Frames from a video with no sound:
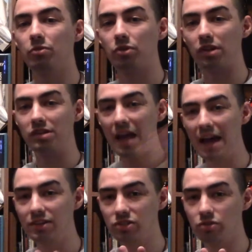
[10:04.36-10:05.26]
was
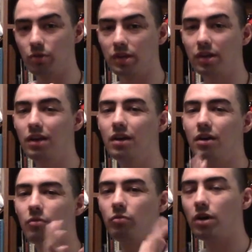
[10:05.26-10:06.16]
attached to it,
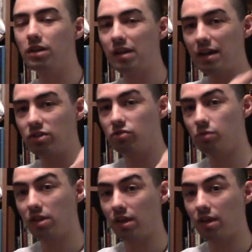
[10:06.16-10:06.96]
attached with